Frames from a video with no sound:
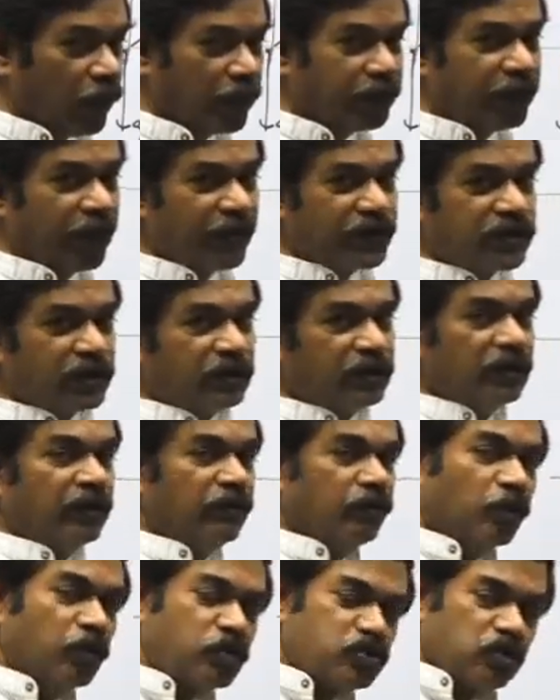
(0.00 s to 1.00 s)
direction.
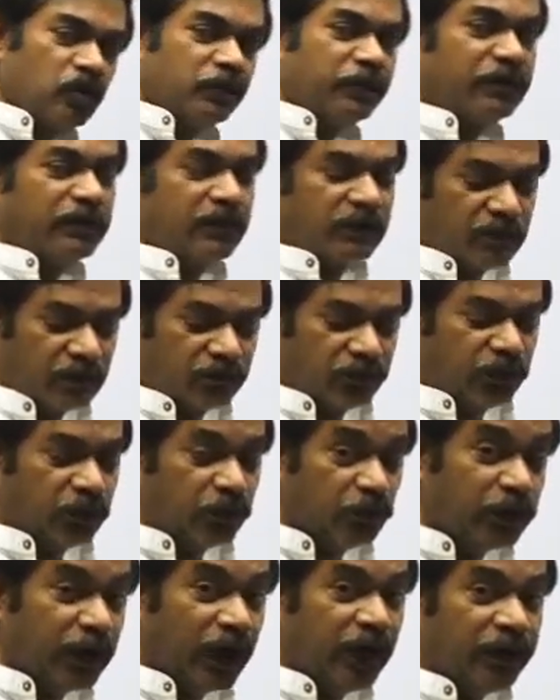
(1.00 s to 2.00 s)
In most of the cases we
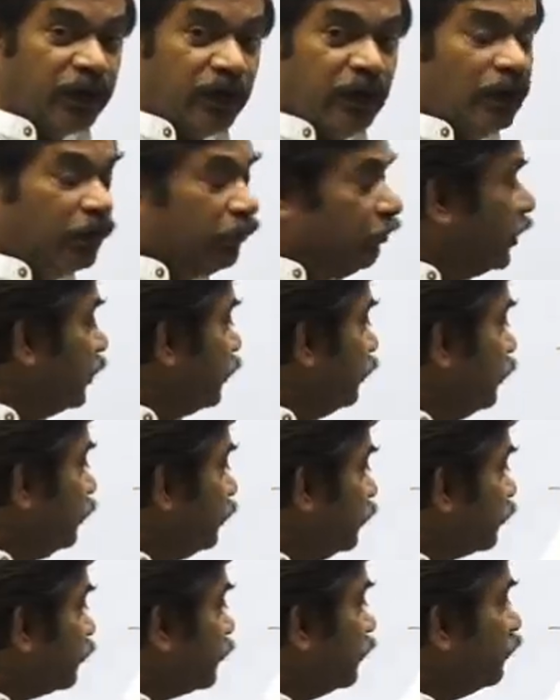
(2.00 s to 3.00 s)
do that, but
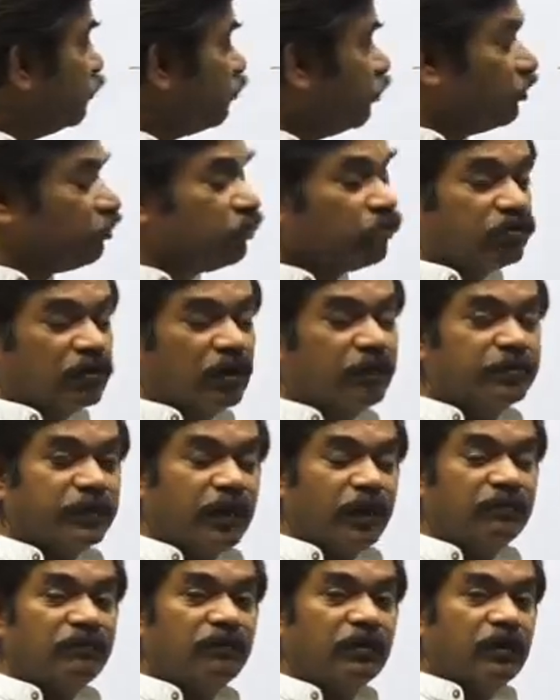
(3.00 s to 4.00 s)
in this case also
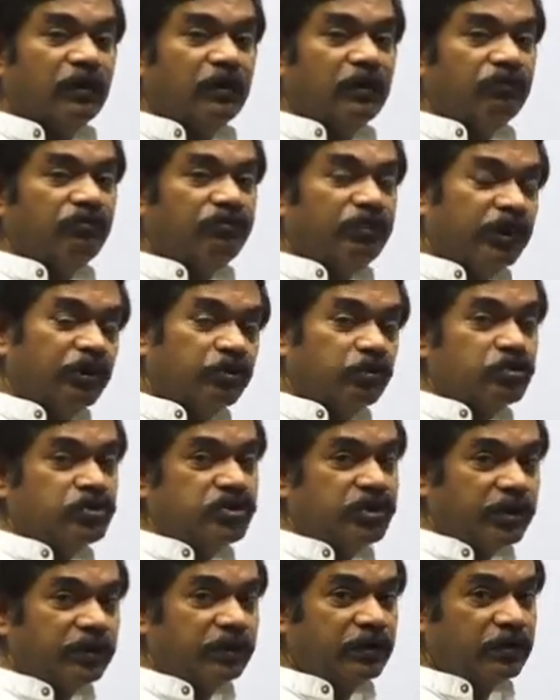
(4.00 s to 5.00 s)
sometime we have to
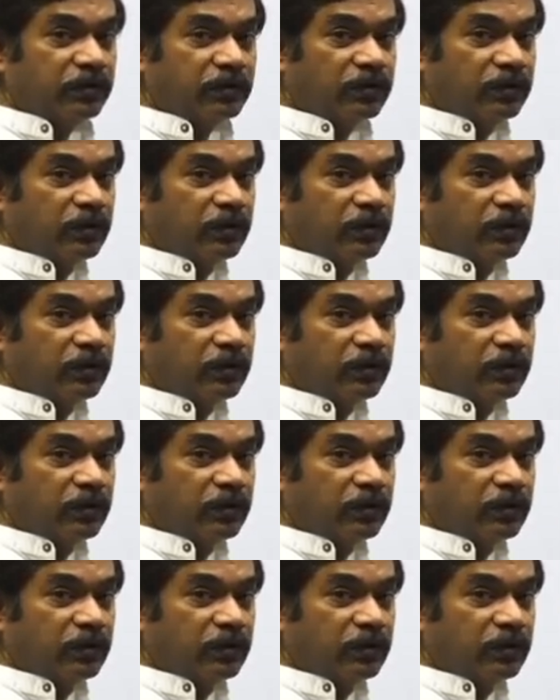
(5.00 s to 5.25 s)
change it.